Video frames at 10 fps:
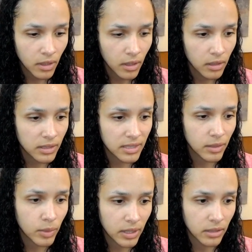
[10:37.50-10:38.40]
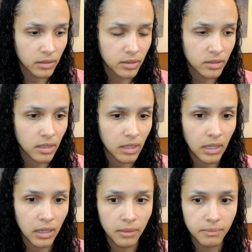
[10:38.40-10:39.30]
Let's see what else.
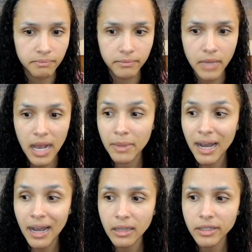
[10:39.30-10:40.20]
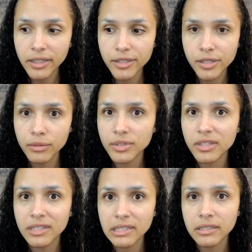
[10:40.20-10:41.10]
Um, I'm highly attuned to
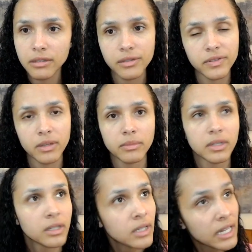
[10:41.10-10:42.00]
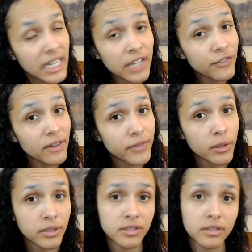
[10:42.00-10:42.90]
the details of something if I'm
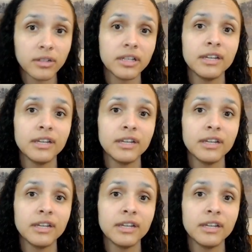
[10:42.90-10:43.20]
focused on it.